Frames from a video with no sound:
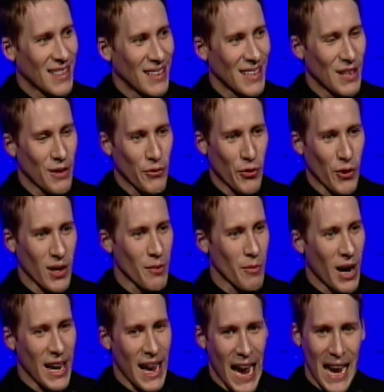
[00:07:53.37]
in front of
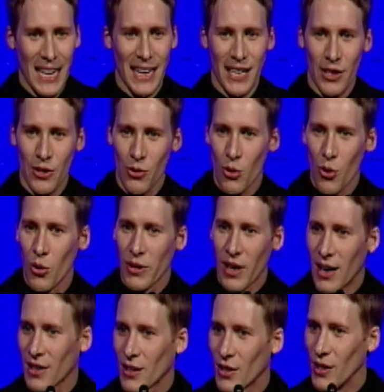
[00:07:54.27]
my 80-year-old
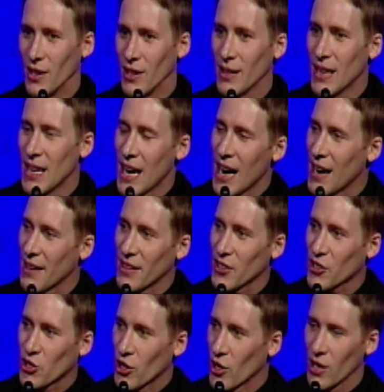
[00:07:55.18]
uncle and
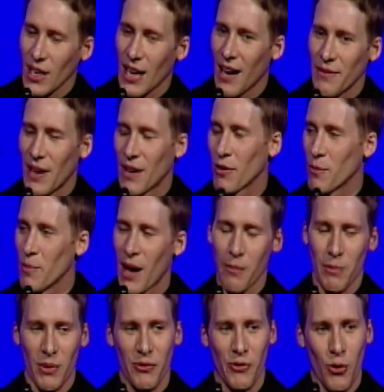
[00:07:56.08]
this girl I've never
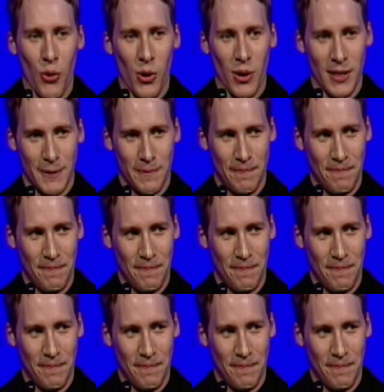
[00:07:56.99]
met before?